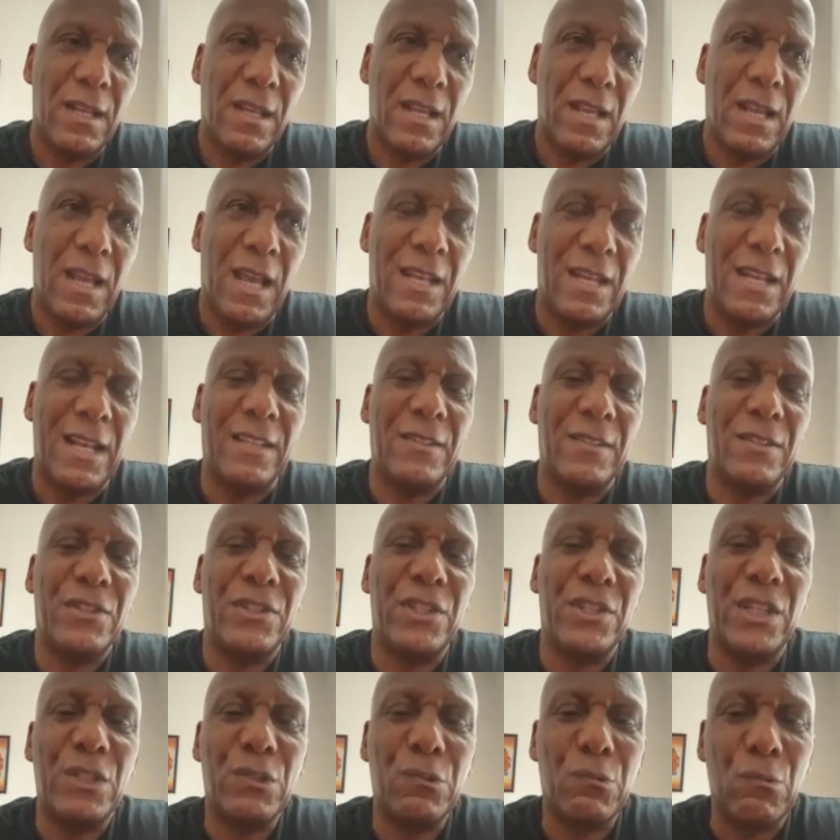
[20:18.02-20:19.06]
And that
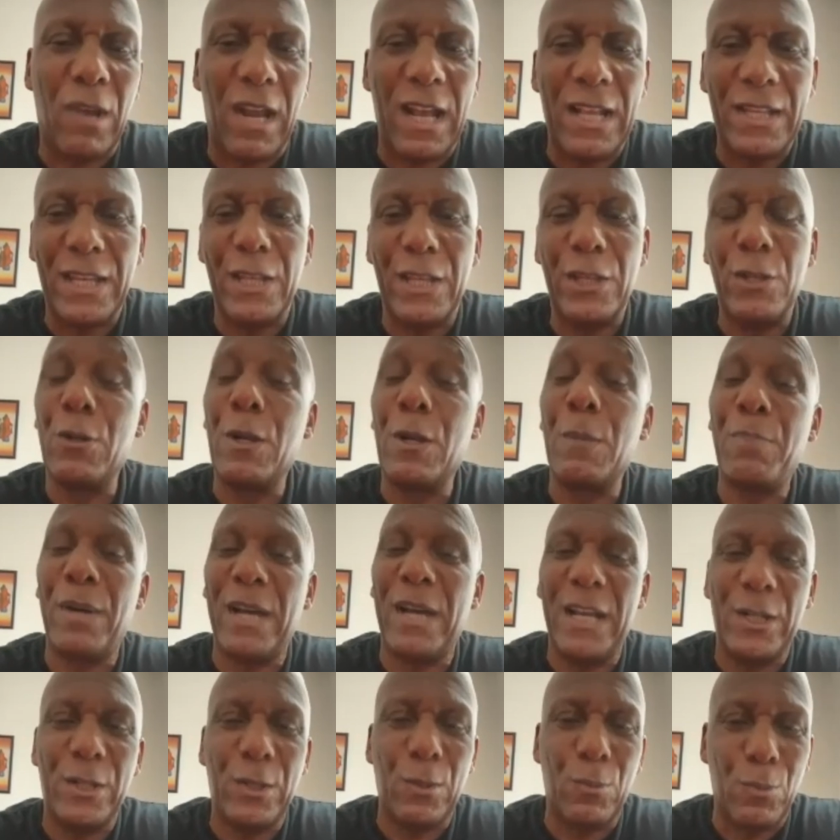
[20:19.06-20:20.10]
6 rounds, that you'd have
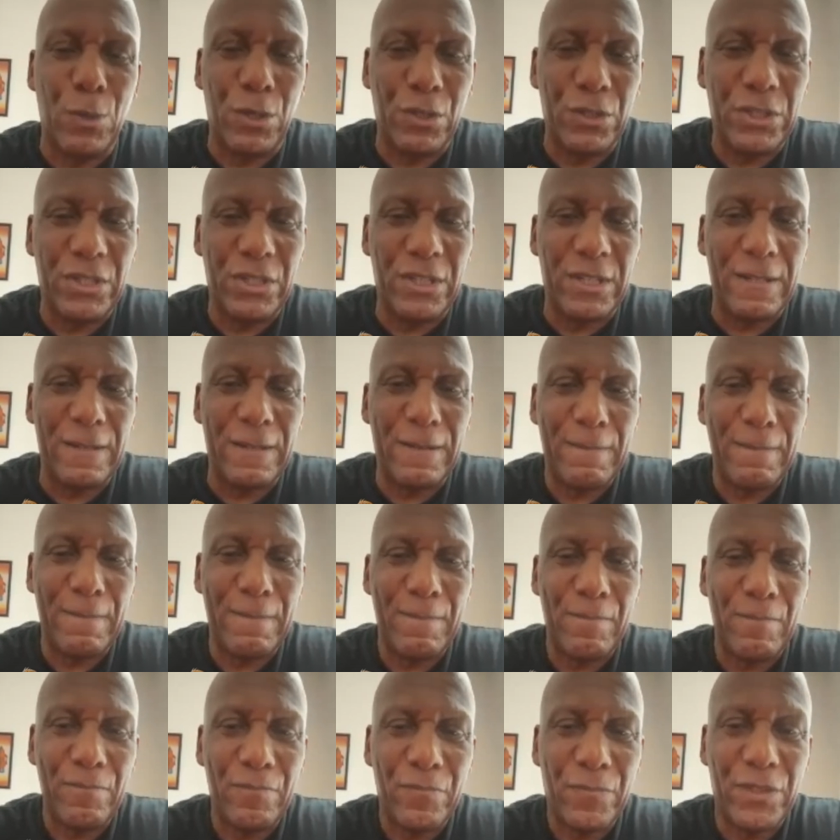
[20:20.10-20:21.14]
paid to watch it.
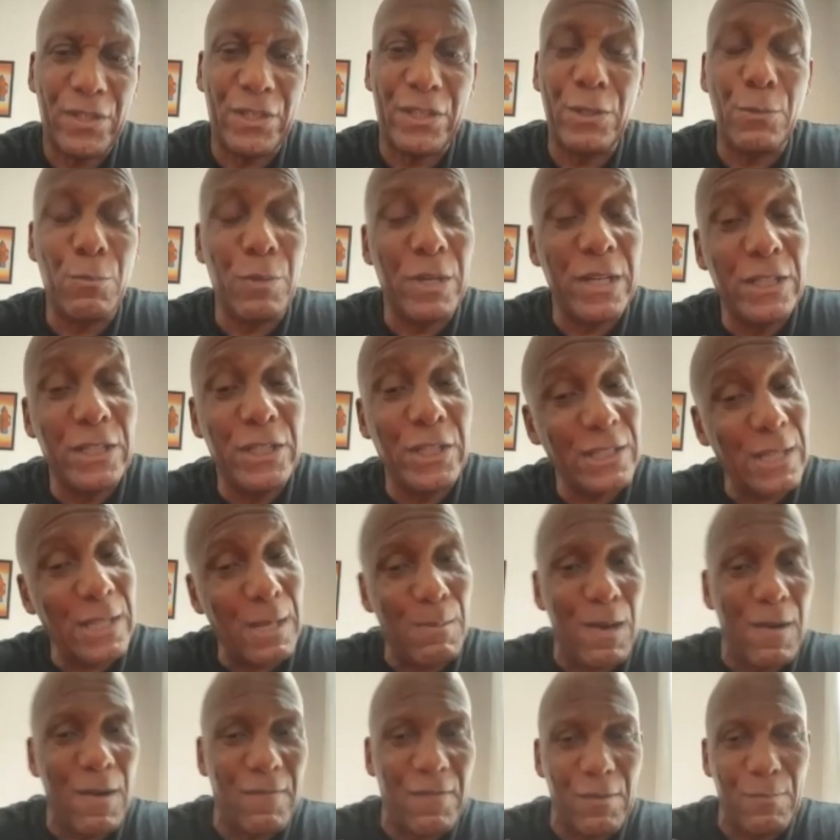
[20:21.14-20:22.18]
This is when he just come
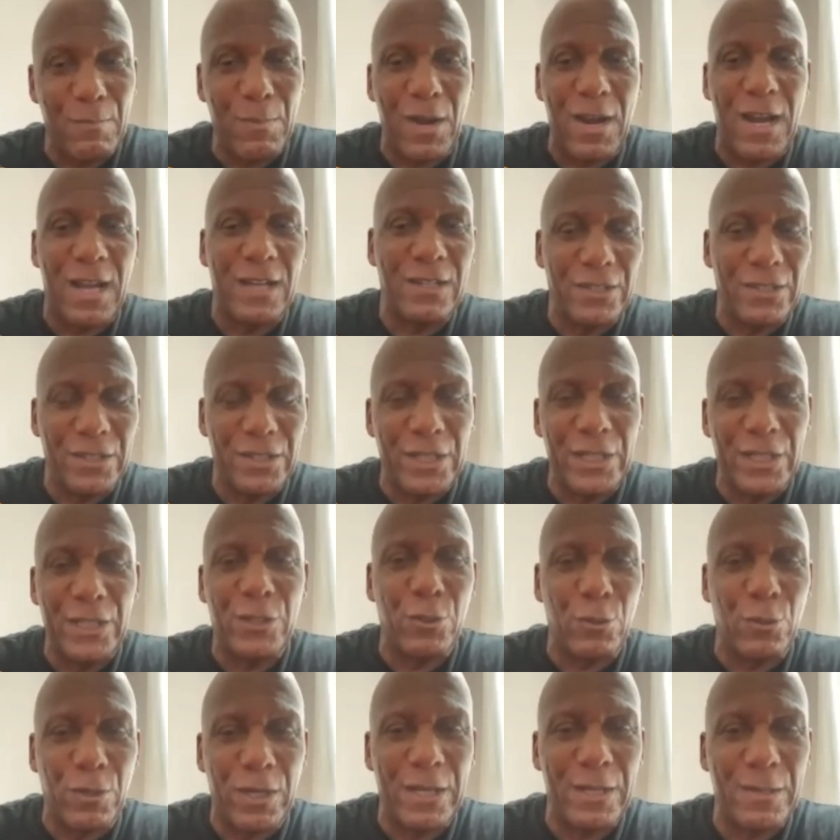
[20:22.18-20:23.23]
over from Ireland and he
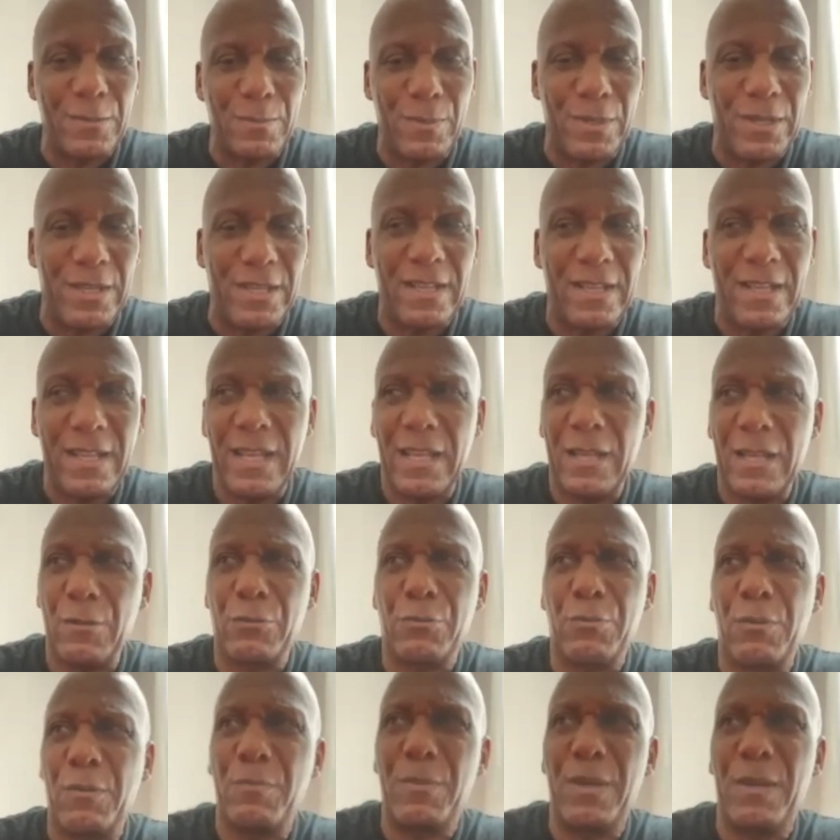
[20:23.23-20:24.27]
joined me. He was
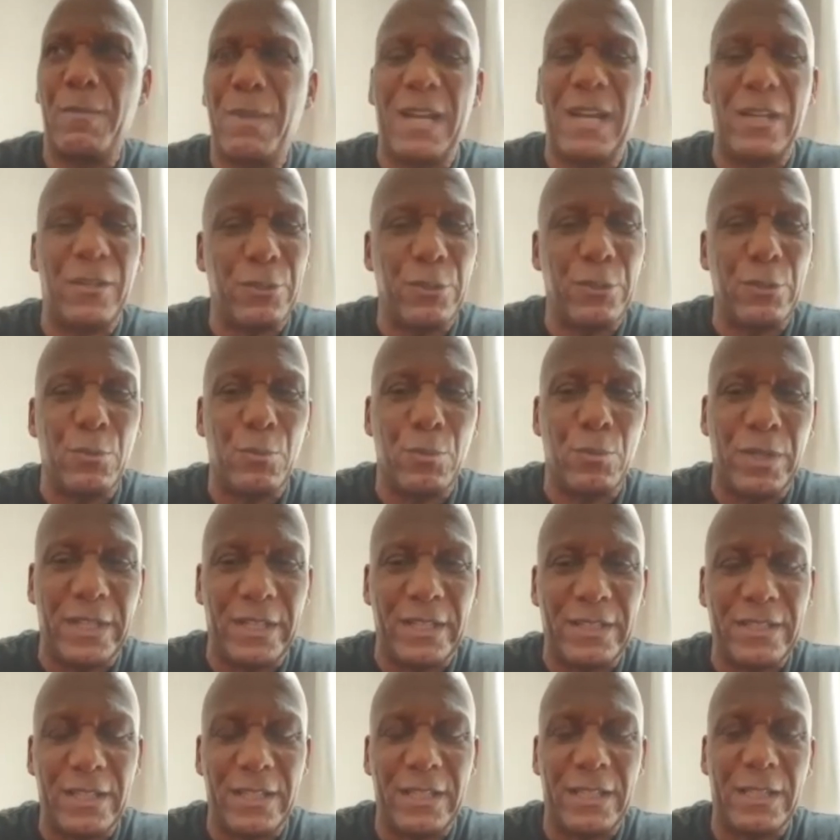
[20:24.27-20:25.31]
with me about 2
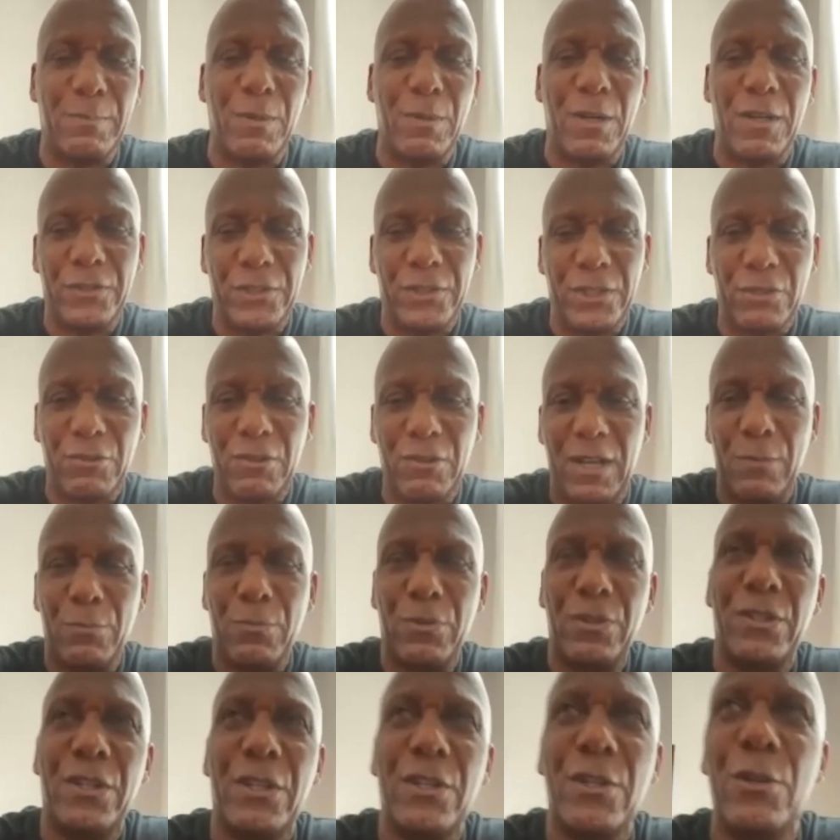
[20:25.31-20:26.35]
weeks, and he sparred 6 rounds
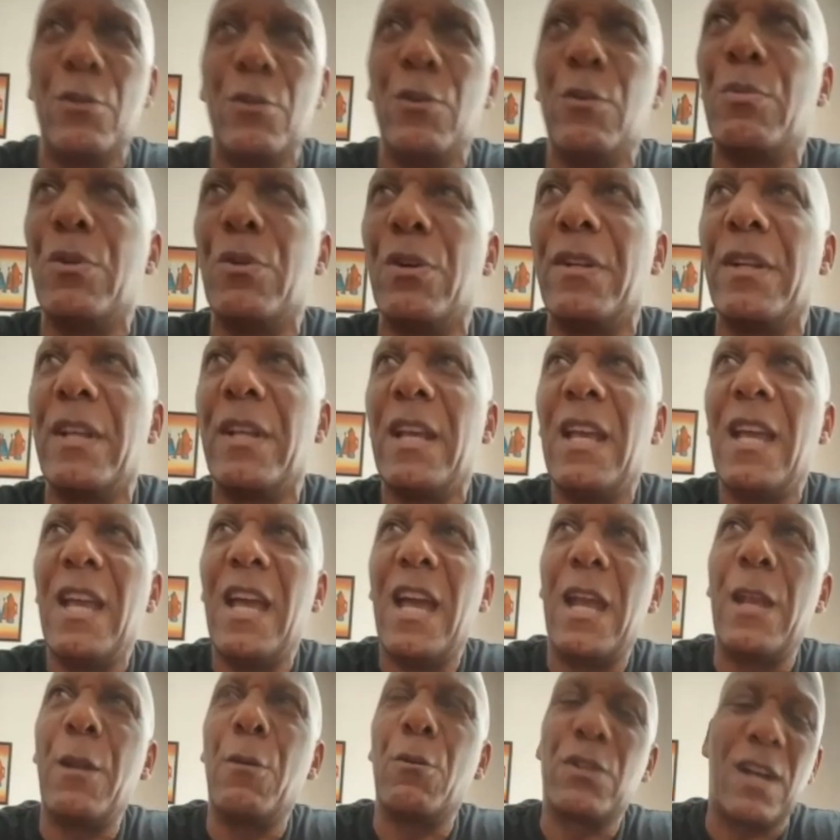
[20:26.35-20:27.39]
with a Cuban,
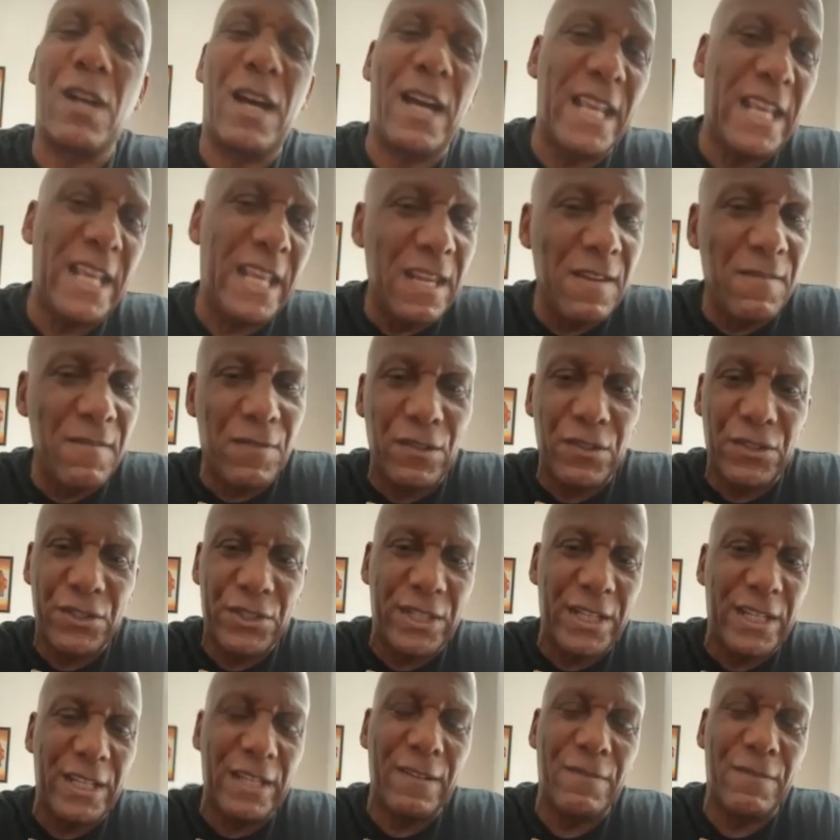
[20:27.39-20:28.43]
and it was like even
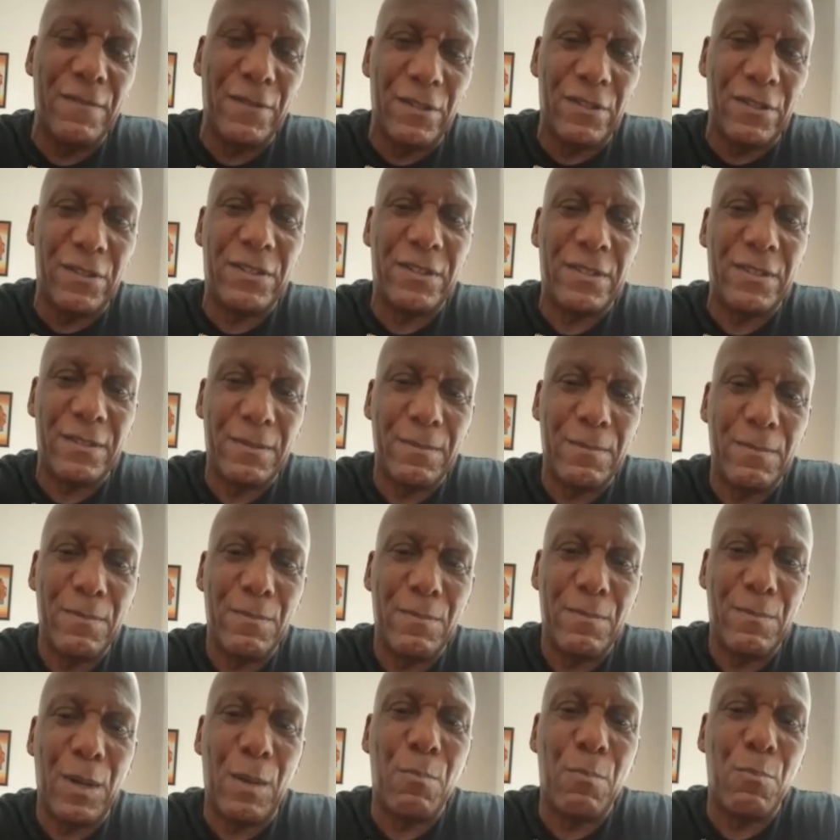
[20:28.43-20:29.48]
Stevens,
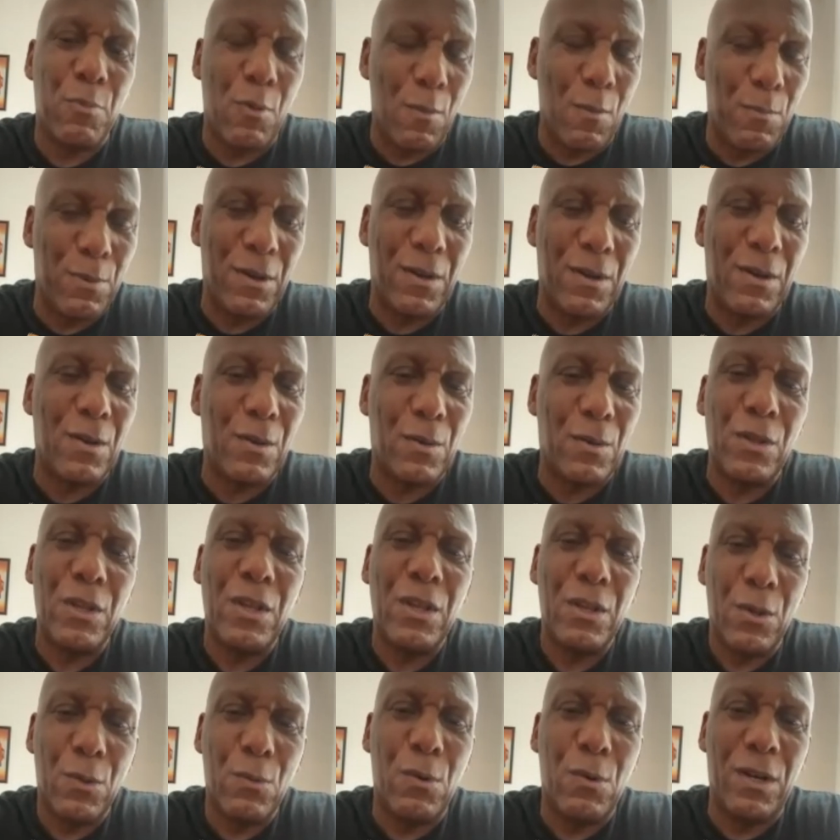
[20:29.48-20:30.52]
but proper
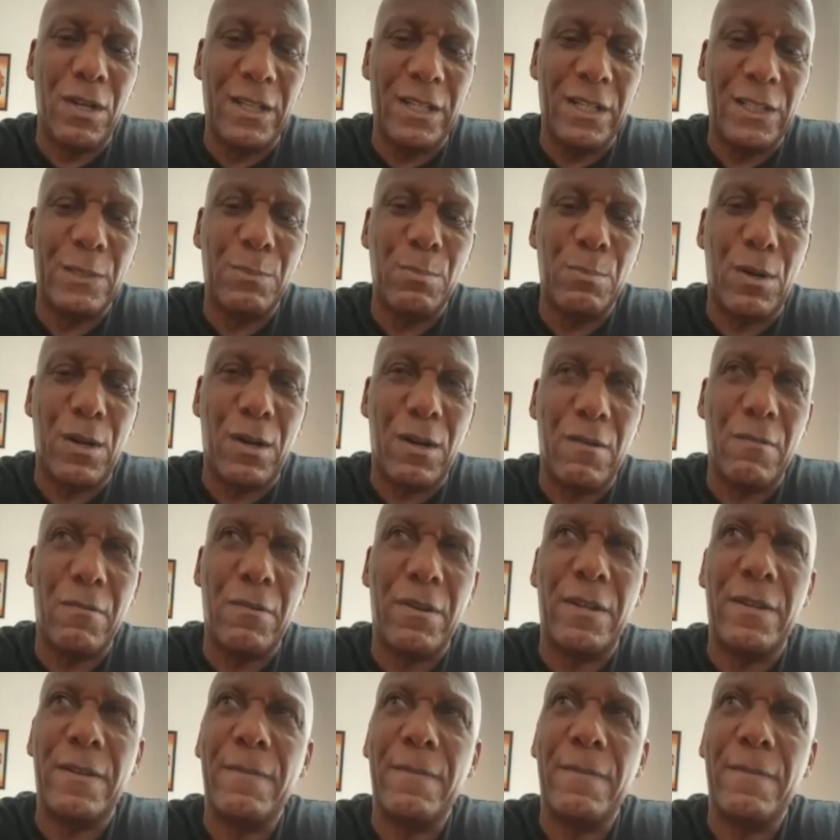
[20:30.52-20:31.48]
quality sparring.